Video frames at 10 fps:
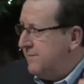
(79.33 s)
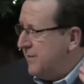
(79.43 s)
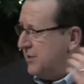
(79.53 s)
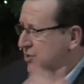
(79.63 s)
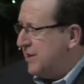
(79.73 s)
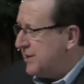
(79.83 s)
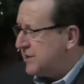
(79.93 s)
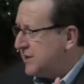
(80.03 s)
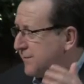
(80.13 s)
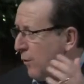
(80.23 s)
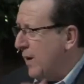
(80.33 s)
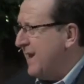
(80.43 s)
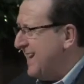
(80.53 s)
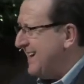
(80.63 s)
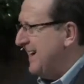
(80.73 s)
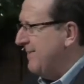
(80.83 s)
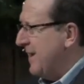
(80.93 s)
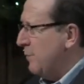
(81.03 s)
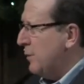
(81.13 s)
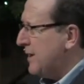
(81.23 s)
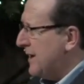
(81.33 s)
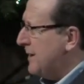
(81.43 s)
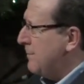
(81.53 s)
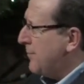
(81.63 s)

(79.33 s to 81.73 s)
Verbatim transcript: in Genesis 49 that it would come